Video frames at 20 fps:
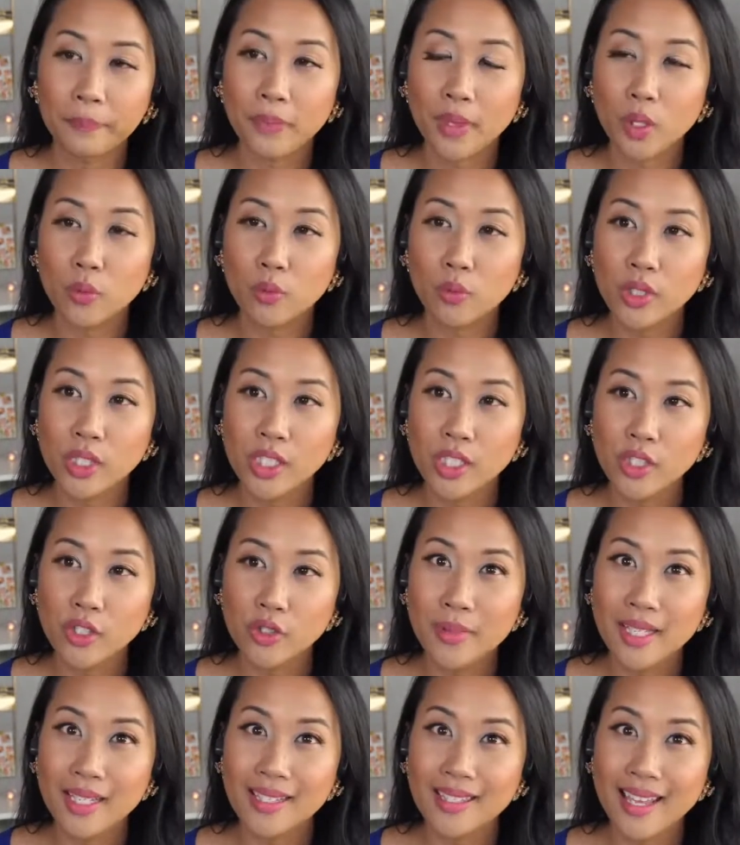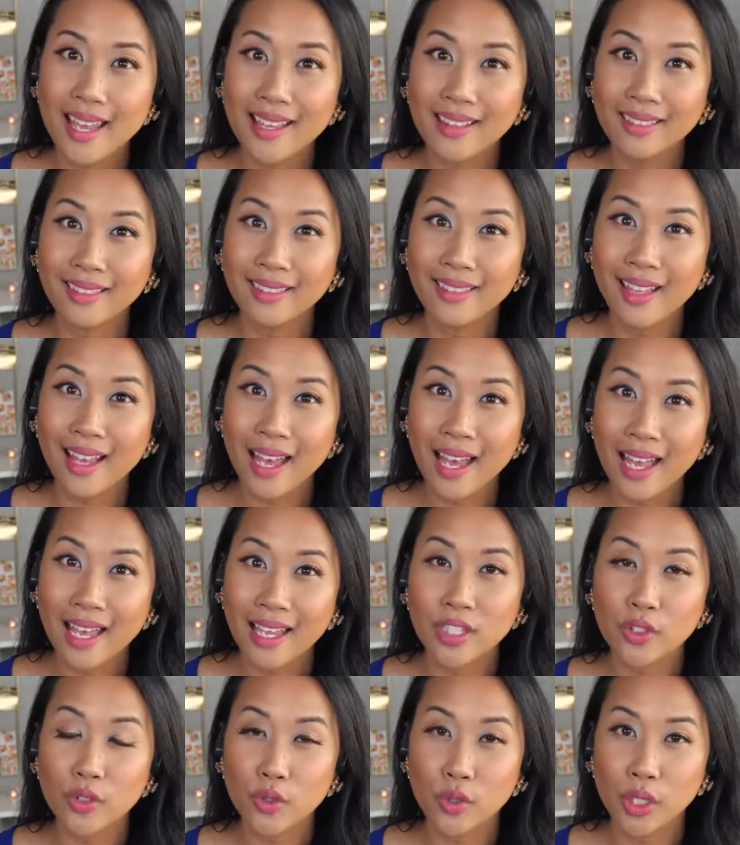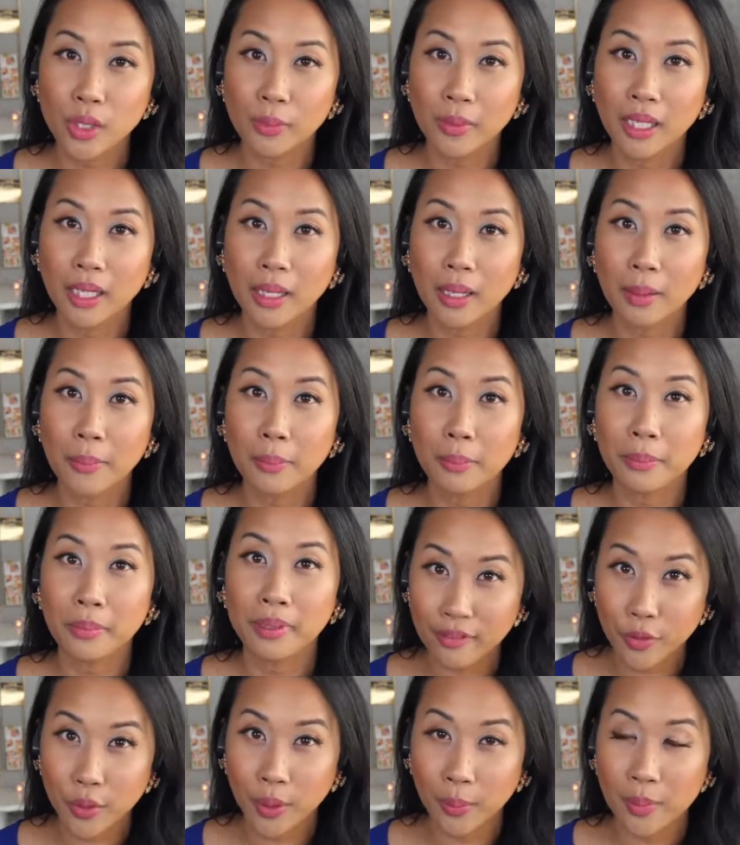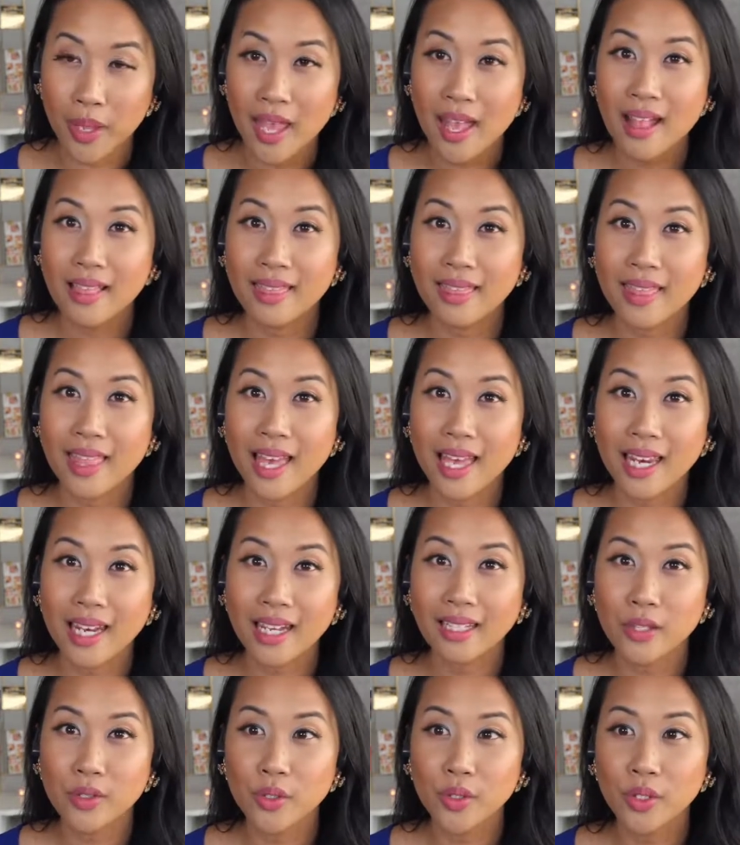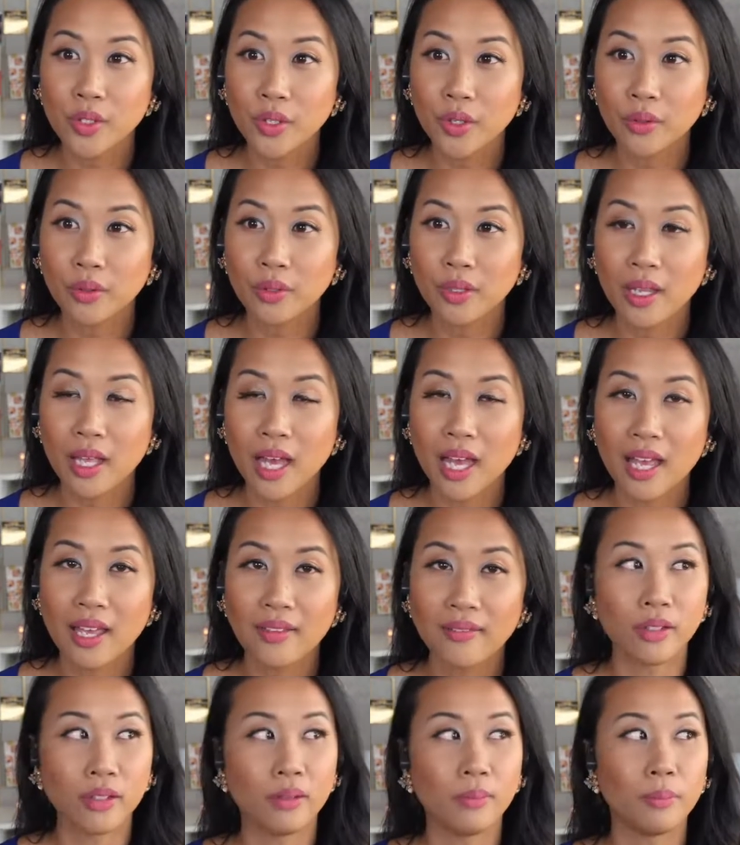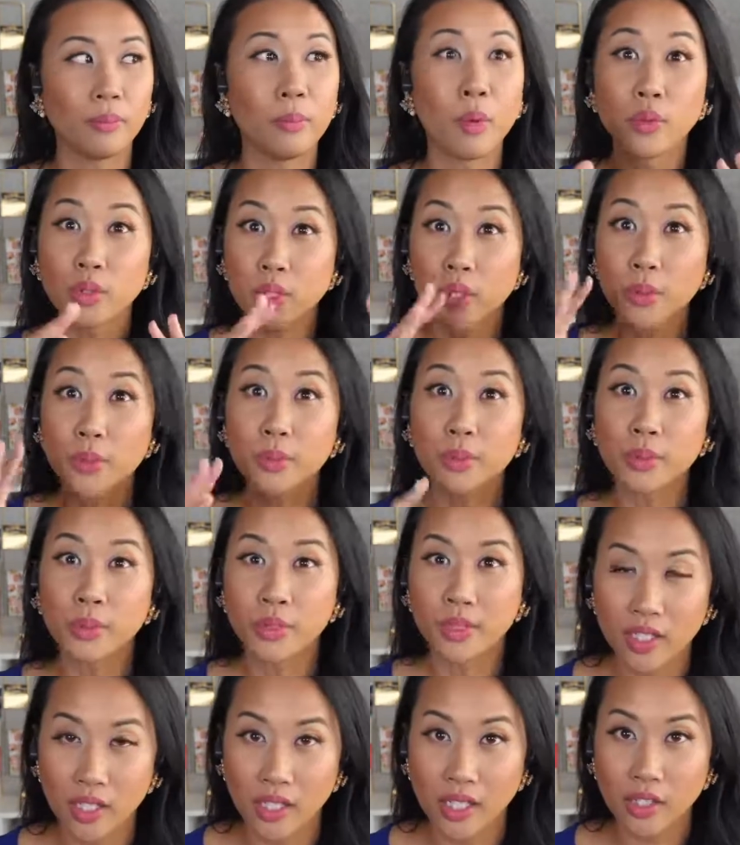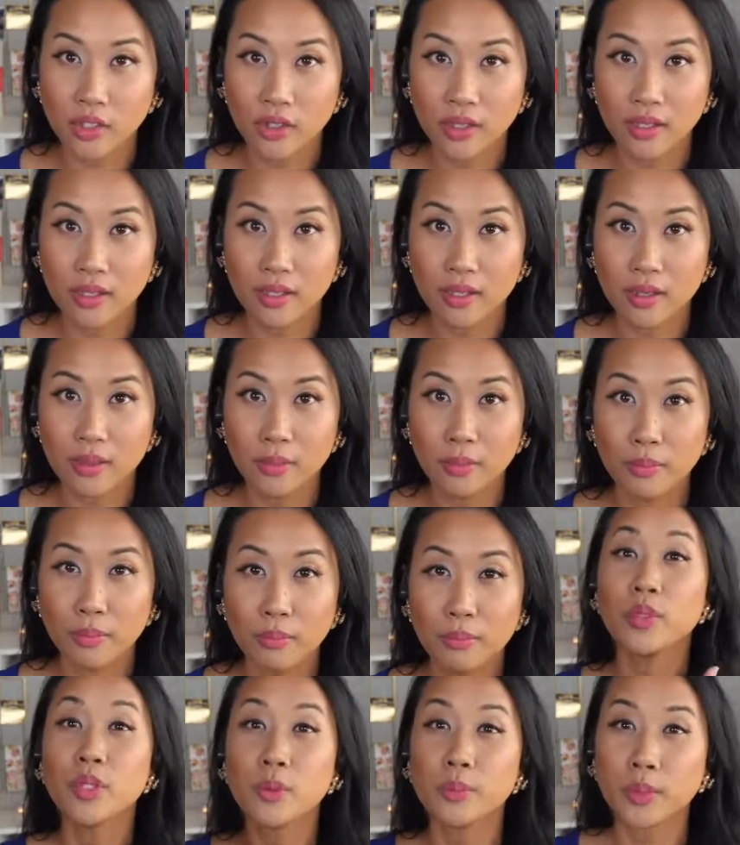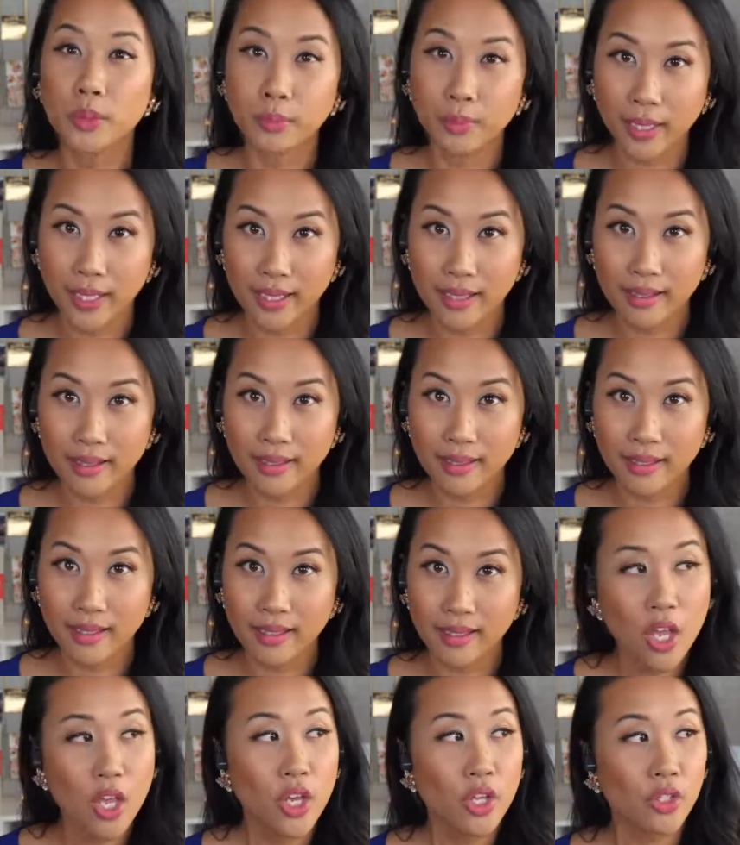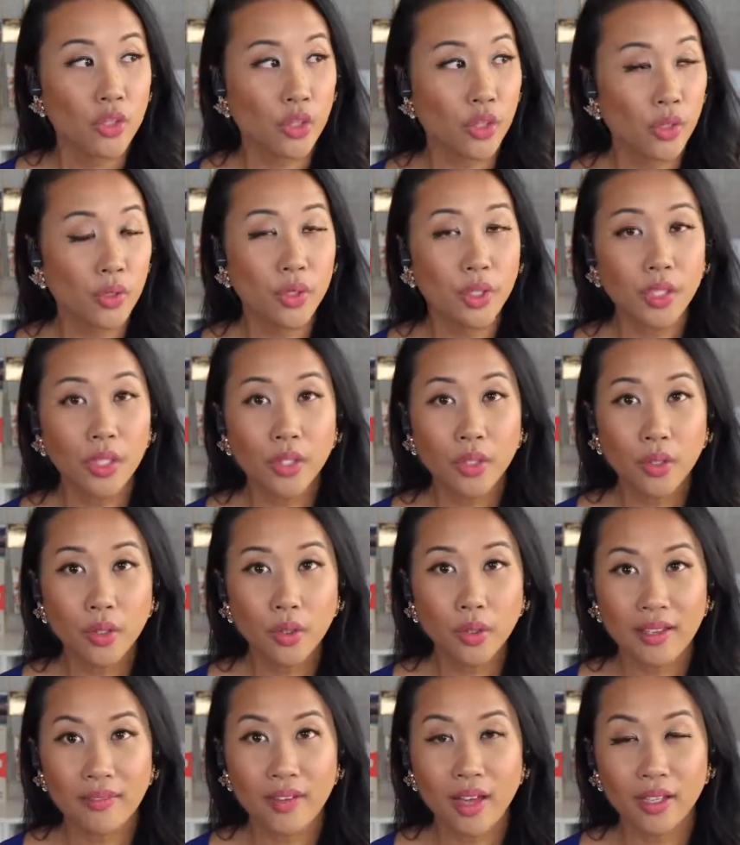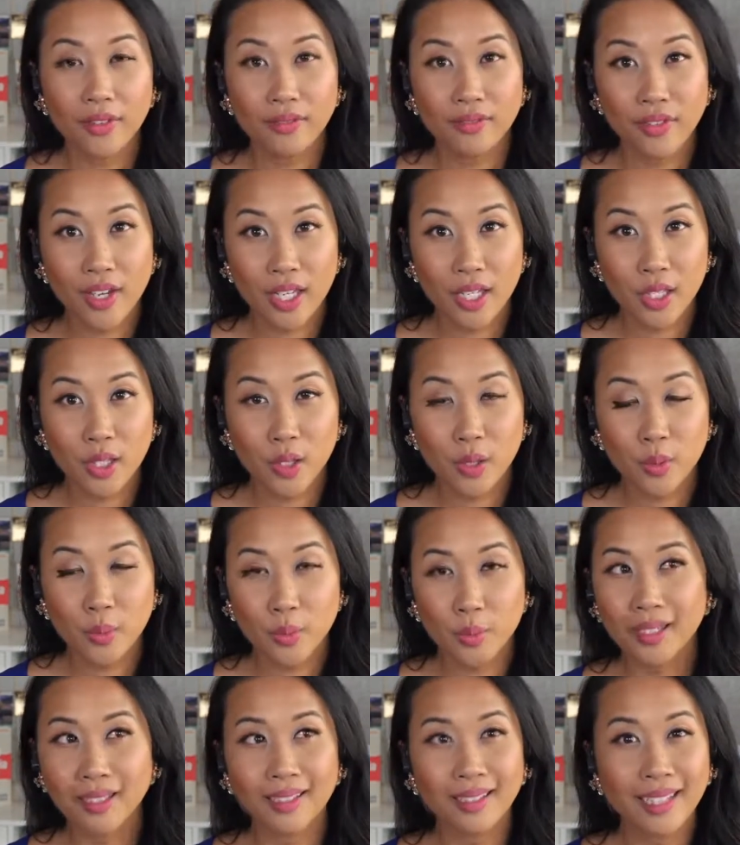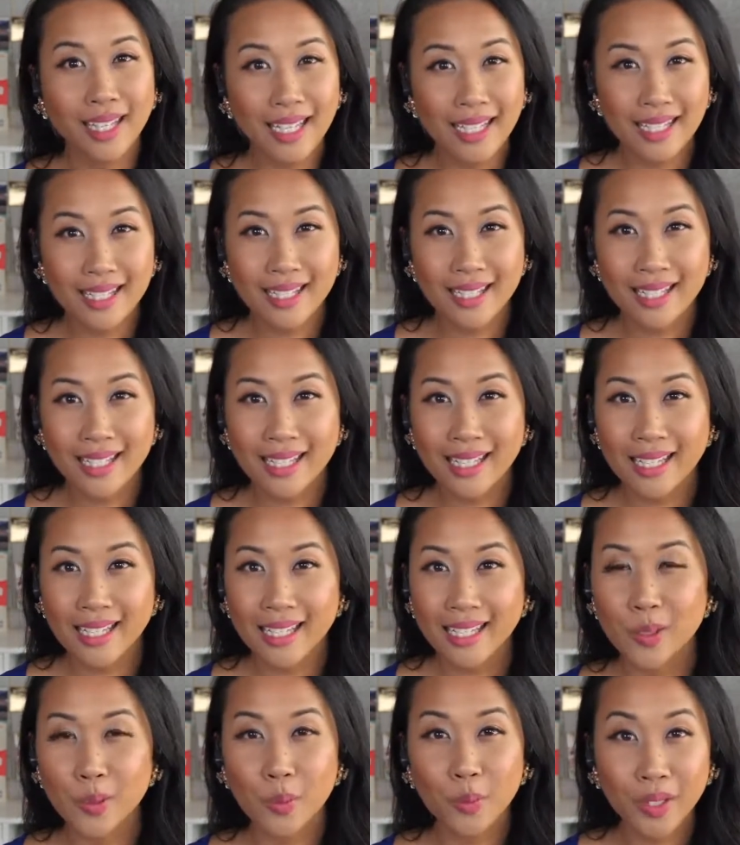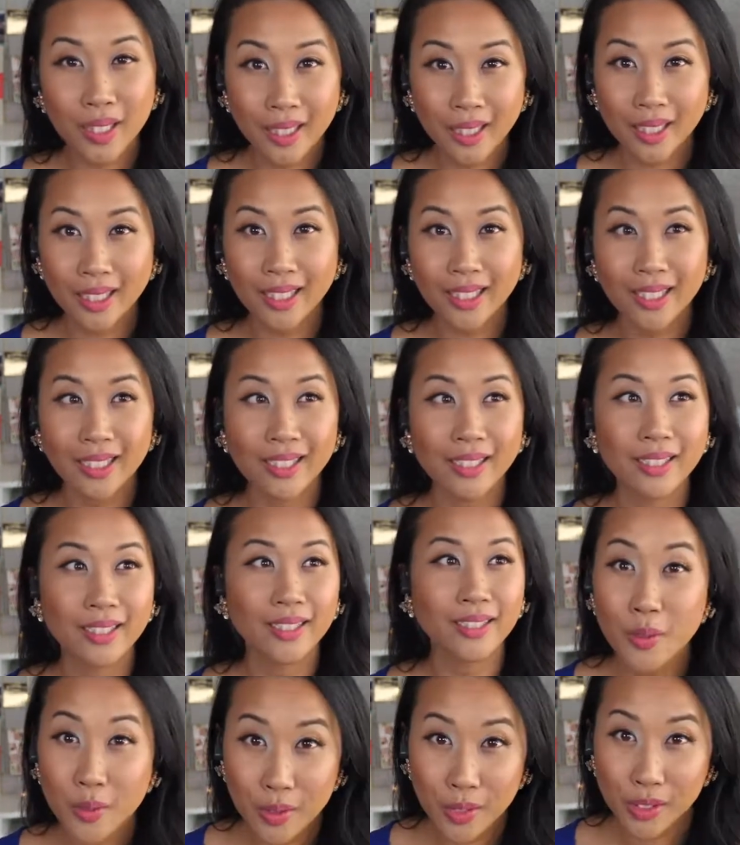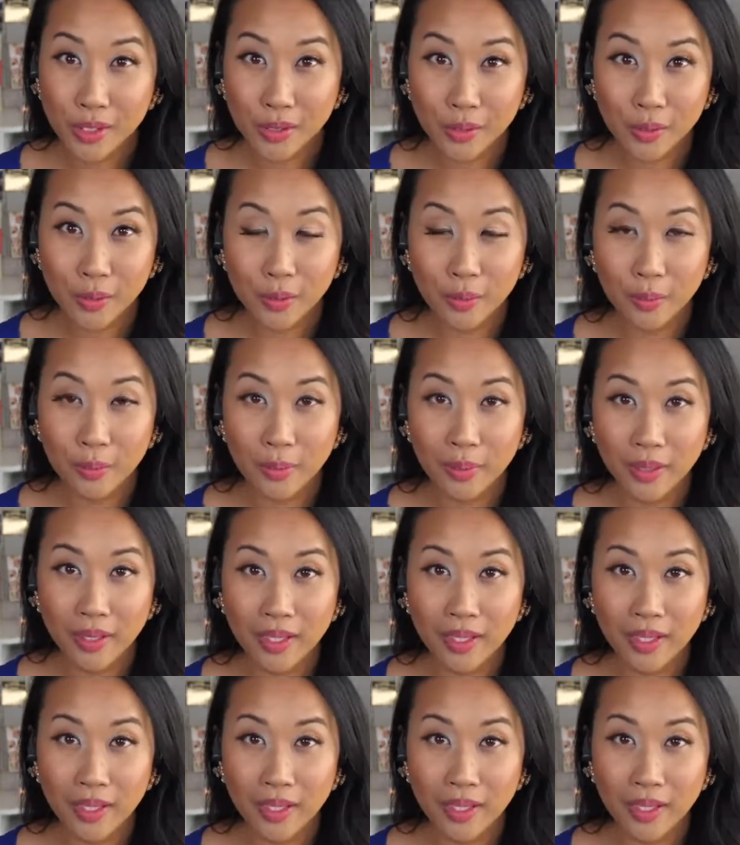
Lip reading: Restream is a live streaming platform that allows you to go live on multiple destinations, multiple places. So you can go live on Facebook, LinkedIn, Twitter, YouTube.